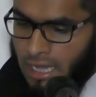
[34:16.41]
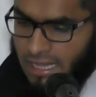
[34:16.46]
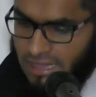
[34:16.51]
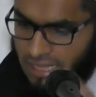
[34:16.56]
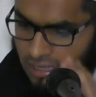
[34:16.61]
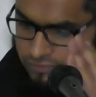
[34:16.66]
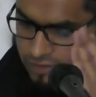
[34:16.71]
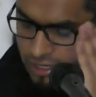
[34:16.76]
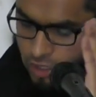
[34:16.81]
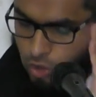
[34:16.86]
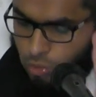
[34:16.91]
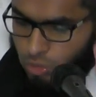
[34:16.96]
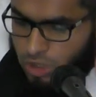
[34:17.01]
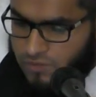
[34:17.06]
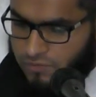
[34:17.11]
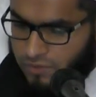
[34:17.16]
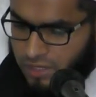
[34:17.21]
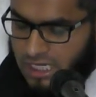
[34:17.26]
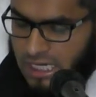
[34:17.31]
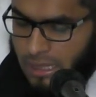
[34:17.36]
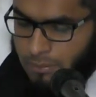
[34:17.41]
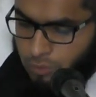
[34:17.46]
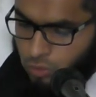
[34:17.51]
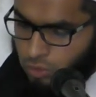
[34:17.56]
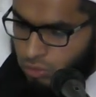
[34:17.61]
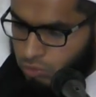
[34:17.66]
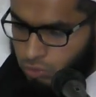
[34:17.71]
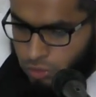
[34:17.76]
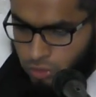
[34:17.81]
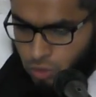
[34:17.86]
And that vacuum was filled
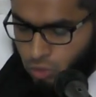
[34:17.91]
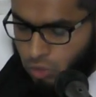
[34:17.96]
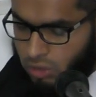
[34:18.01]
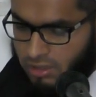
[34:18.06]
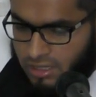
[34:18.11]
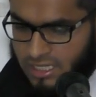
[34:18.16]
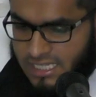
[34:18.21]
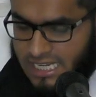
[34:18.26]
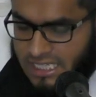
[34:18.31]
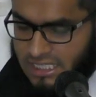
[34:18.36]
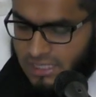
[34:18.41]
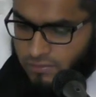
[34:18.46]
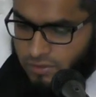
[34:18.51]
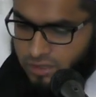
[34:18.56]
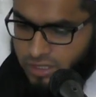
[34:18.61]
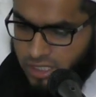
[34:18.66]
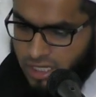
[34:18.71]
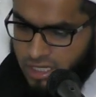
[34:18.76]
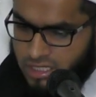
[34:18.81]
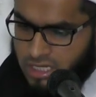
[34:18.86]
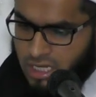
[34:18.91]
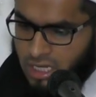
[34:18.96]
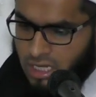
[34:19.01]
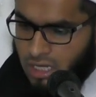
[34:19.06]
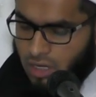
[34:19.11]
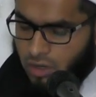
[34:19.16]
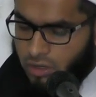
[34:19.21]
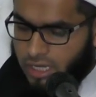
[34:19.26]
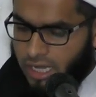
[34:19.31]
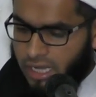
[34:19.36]
up with all of these activities,
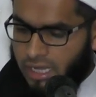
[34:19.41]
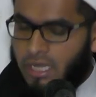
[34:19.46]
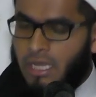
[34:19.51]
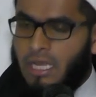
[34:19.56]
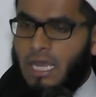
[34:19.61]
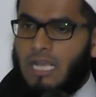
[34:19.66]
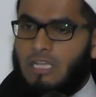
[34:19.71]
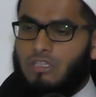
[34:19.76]
okay?